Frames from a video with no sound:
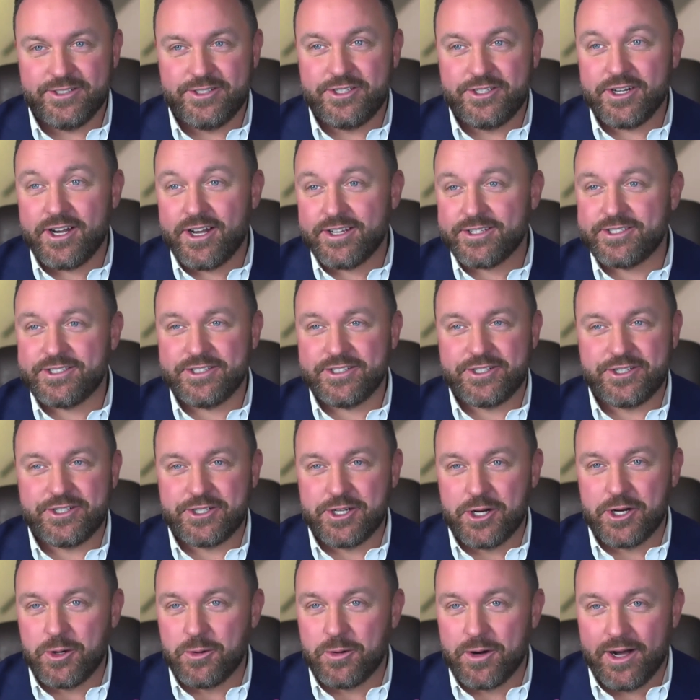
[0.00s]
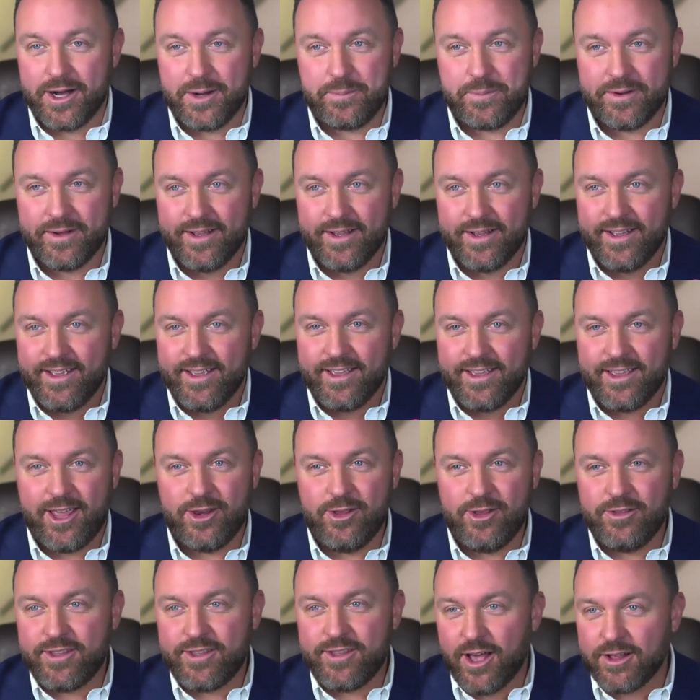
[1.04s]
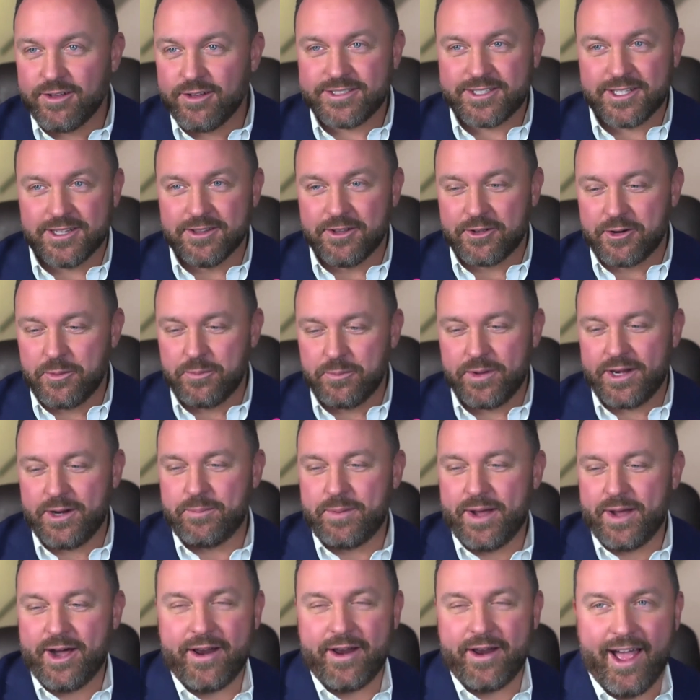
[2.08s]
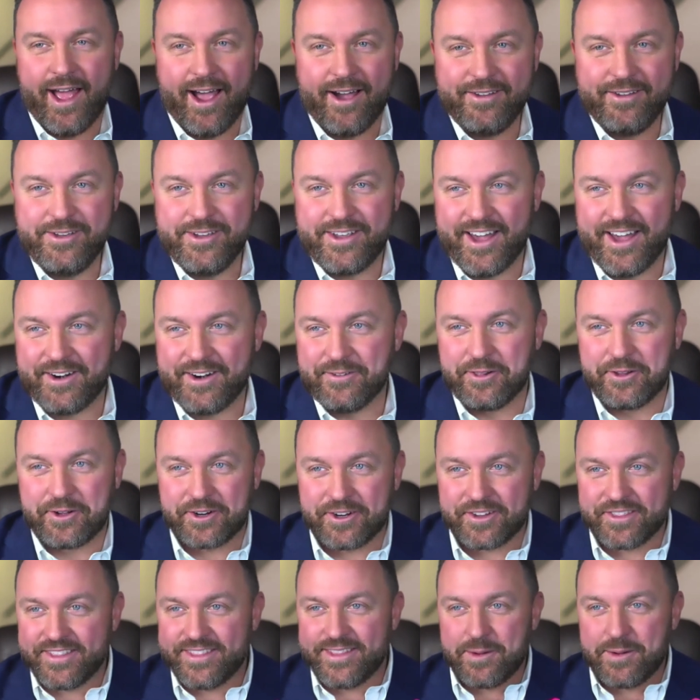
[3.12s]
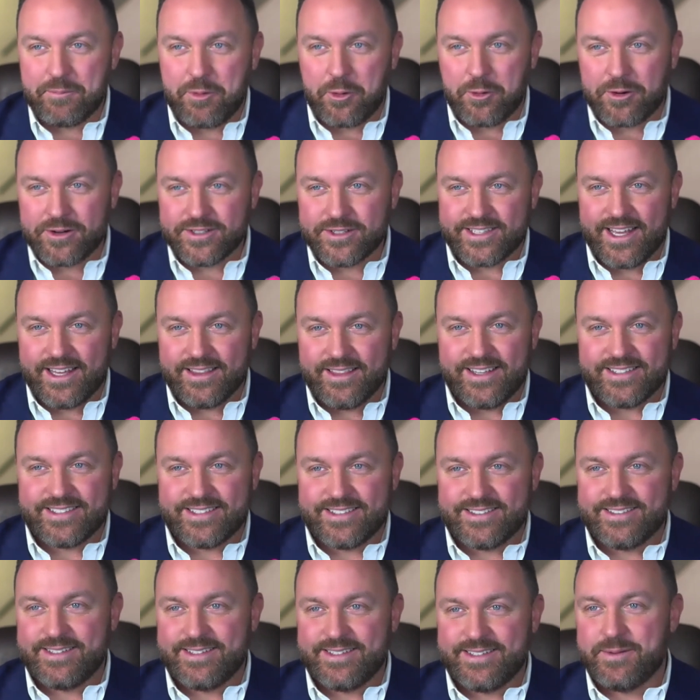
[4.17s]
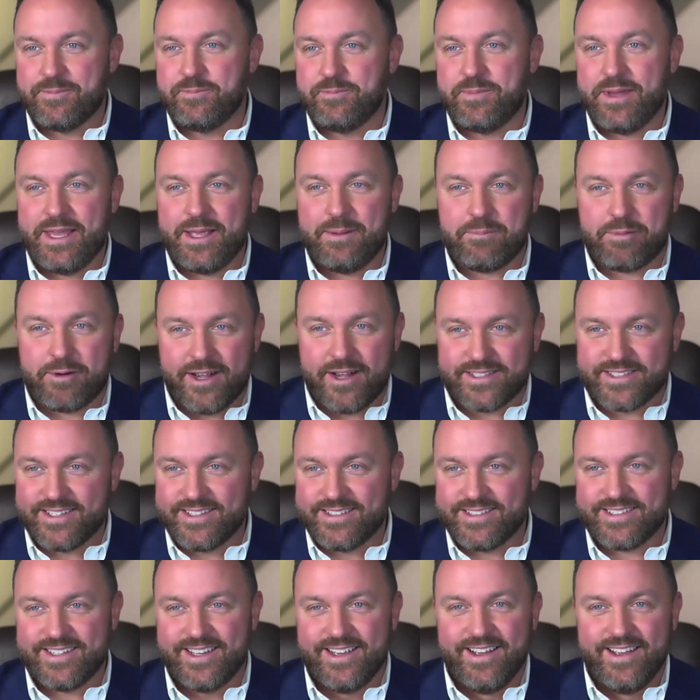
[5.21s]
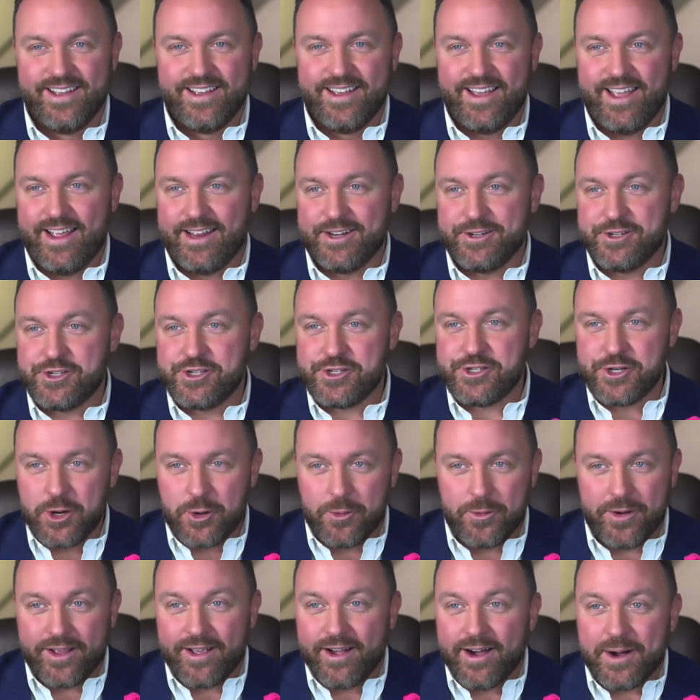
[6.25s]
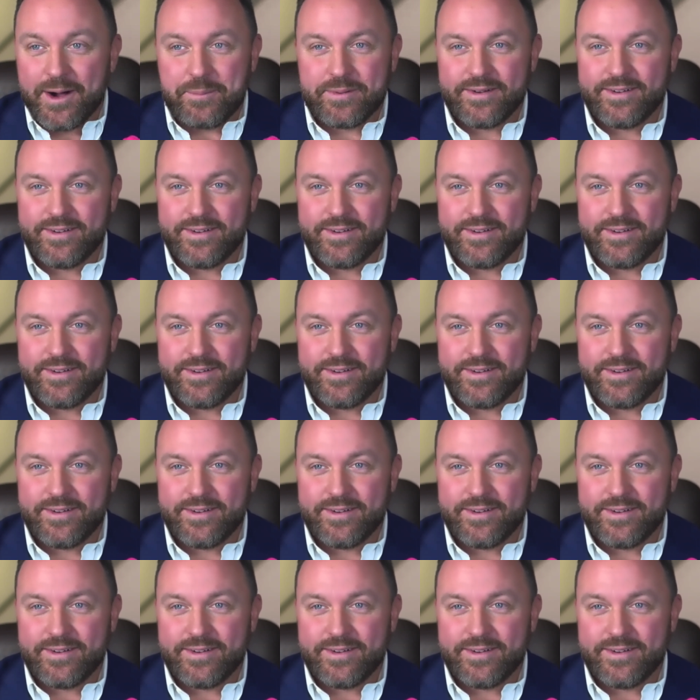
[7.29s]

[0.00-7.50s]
Just show up. Can you tell us a little bit about how you kind of learned the importance of that lesson and being present and showing up?